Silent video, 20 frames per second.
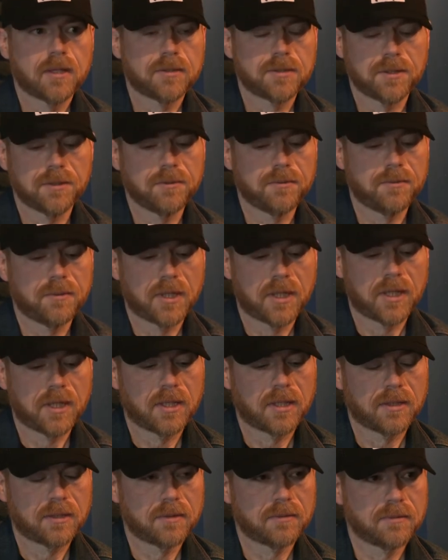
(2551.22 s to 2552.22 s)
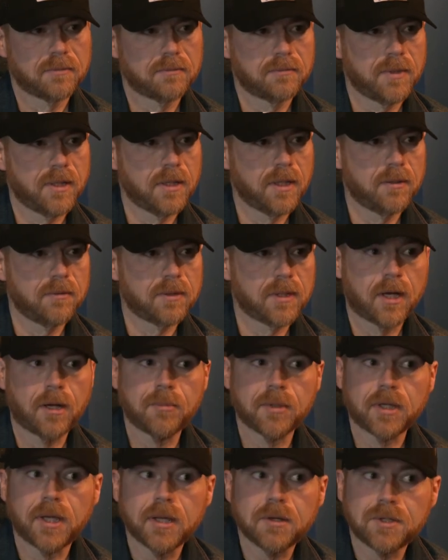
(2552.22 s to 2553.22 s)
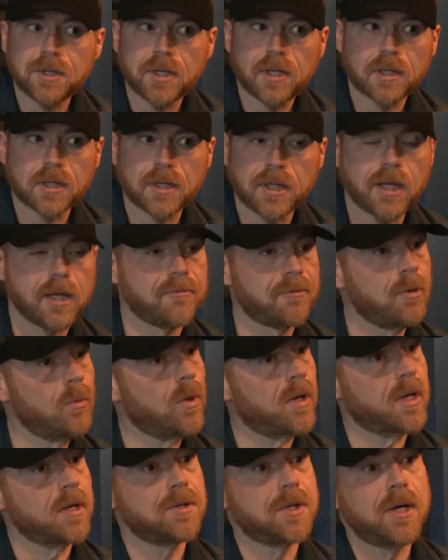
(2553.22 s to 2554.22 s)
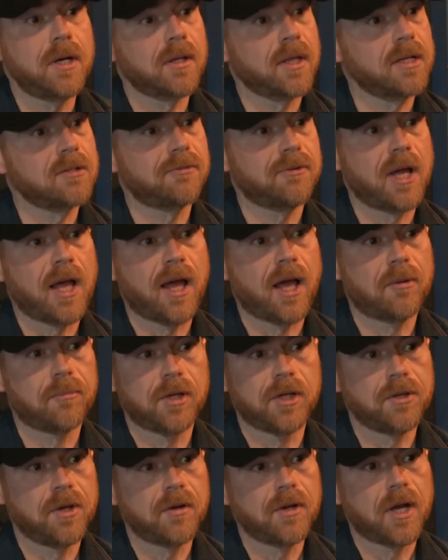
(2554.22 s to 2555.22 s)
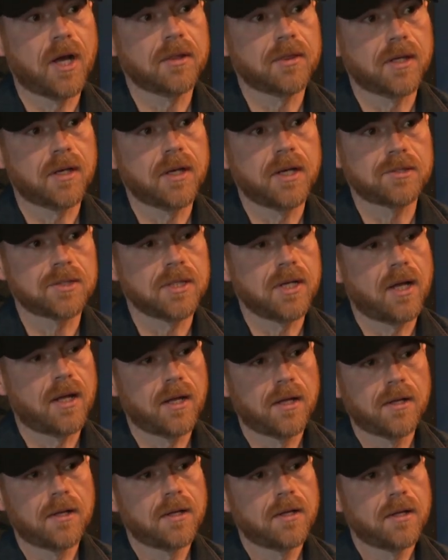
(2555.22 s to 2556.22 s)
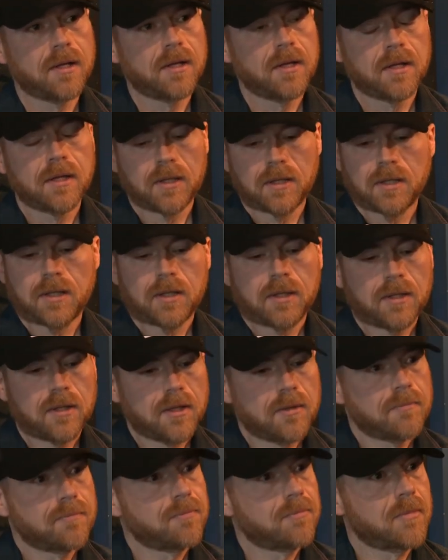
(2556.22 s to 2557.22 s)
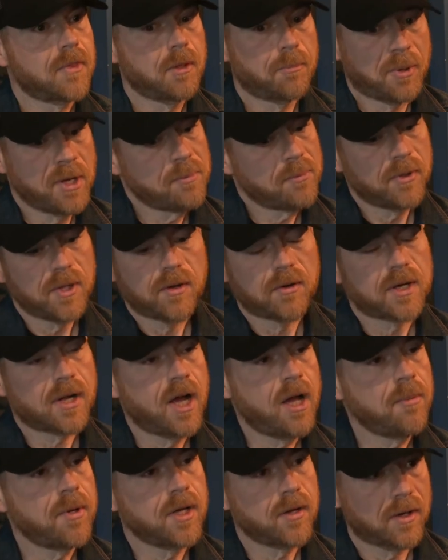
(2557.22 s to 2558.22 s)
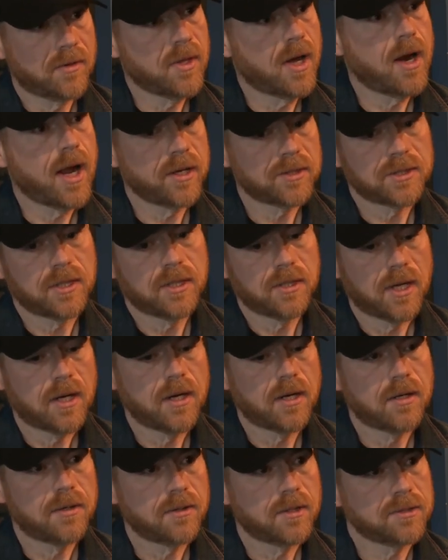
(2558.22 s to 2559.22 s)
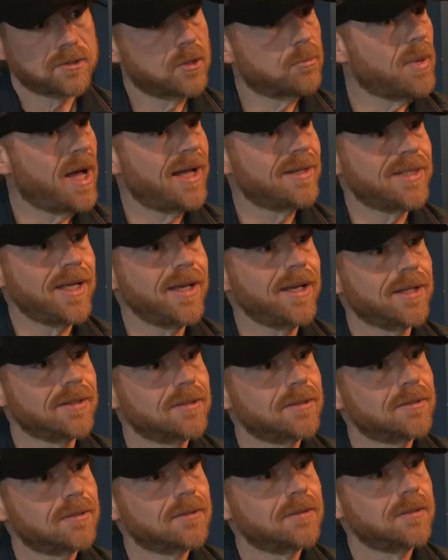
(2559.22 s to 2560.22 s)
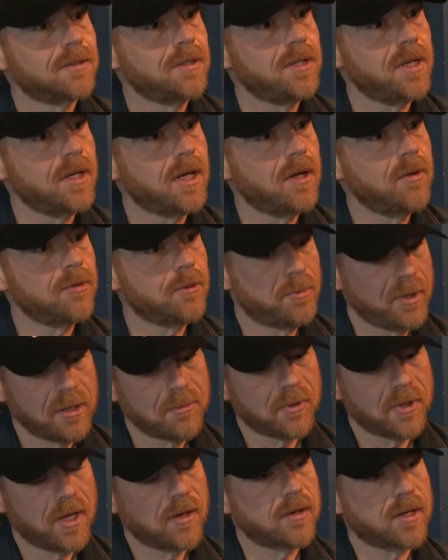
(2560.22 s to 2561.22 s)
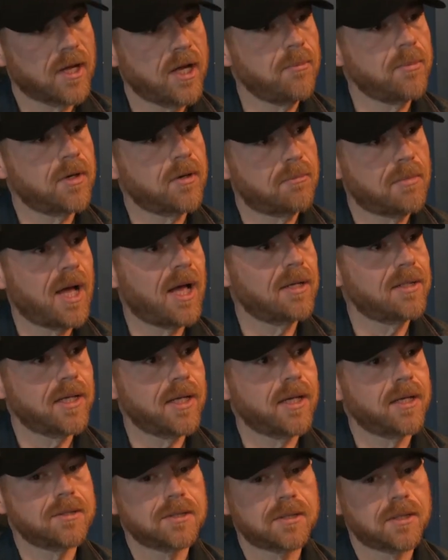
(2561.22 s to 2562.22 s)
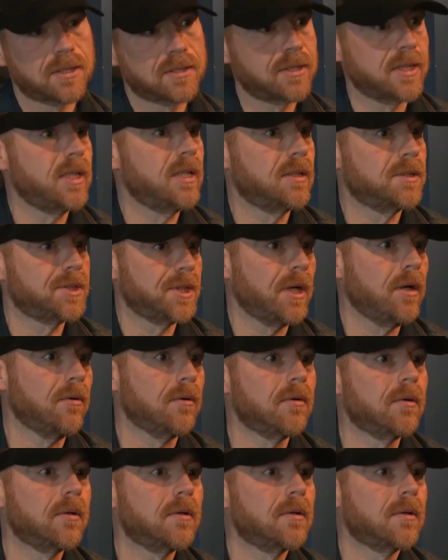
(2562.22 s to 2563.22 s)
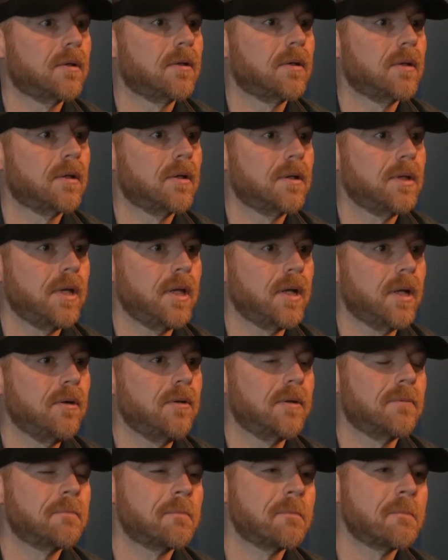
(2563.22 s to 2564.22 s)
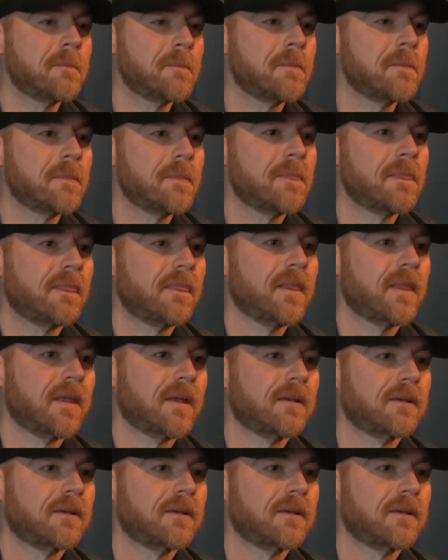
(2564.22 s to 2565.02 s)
to uh, you know come and get drunk and get, if you want to get drunk, that's fine. But How do you're they not. Keep there. people it's not. the people that are coming are they're actually there because they're buying tickets. Oh, okay. You know, the people that are coming are buying tickets to see the show. Yeah, but you know? so, but the, like the